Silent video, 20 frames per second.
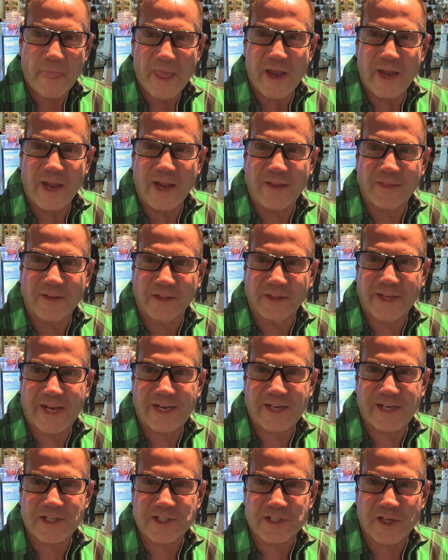and the
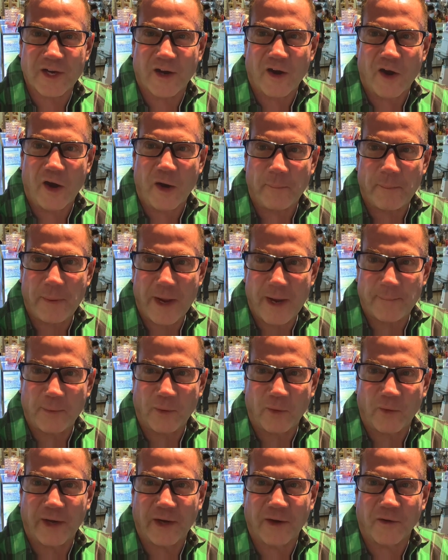ladies there are
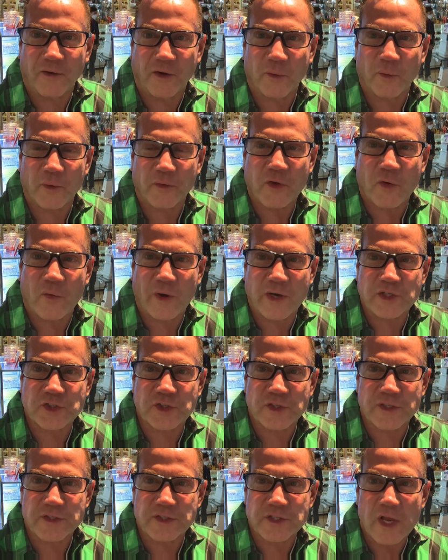peppering her with
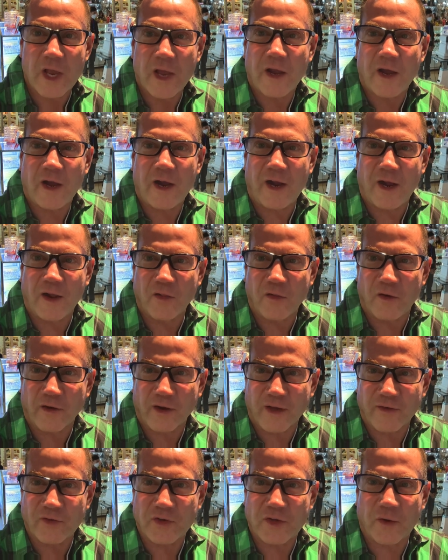questions. How
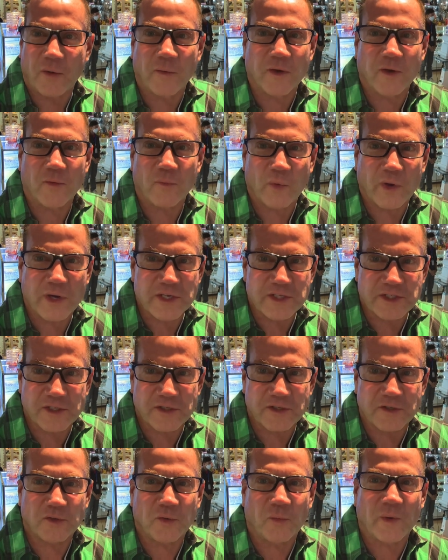long have you known him? What does he
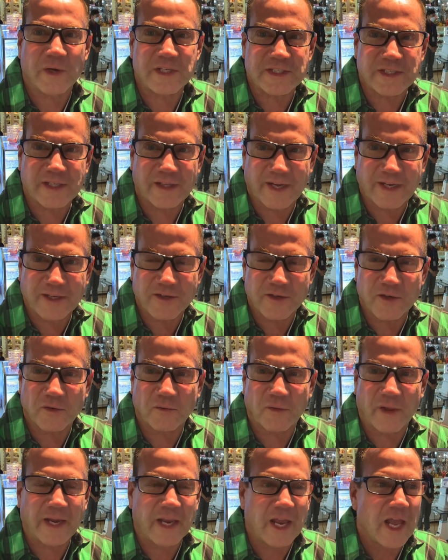do? What does he like to do?
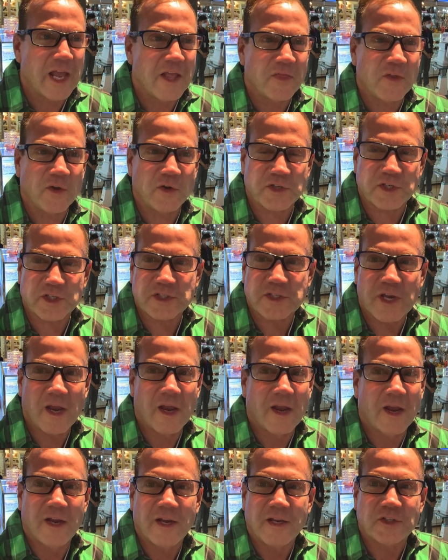Like, they're just,
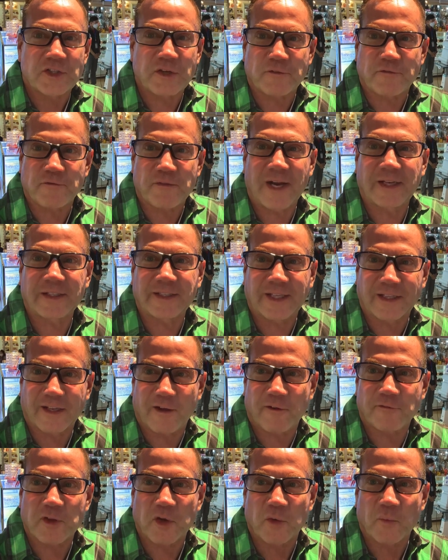she finally
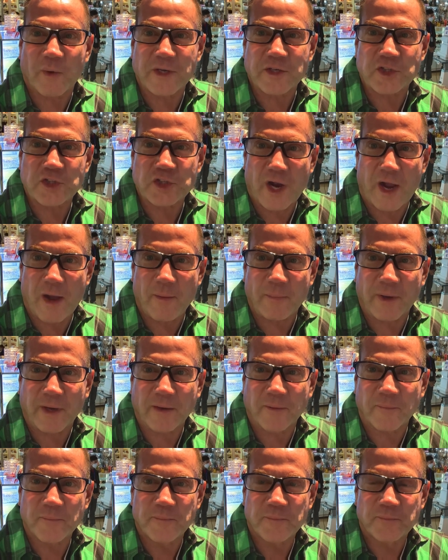left and went
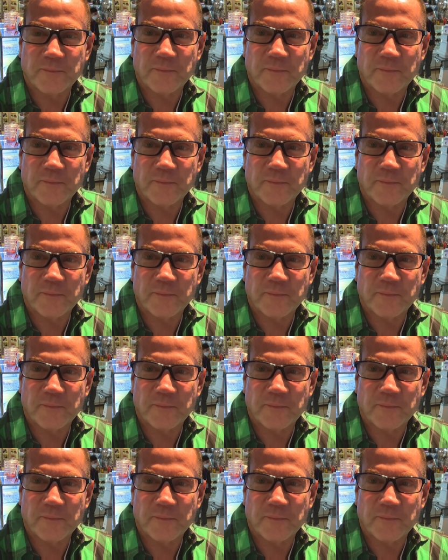shopping.